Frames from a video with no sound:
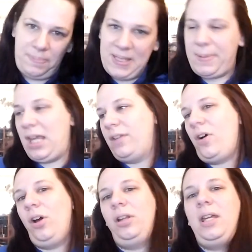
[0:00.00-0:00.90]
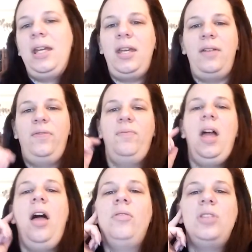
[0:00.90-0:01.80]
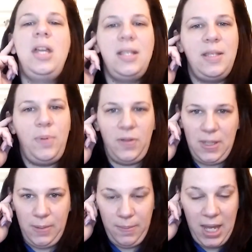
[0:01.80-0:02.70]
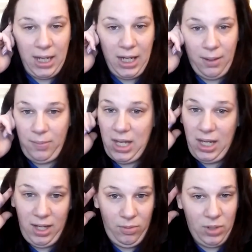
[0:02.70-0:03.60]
Speaking of Harley, LJ's supposed to be making me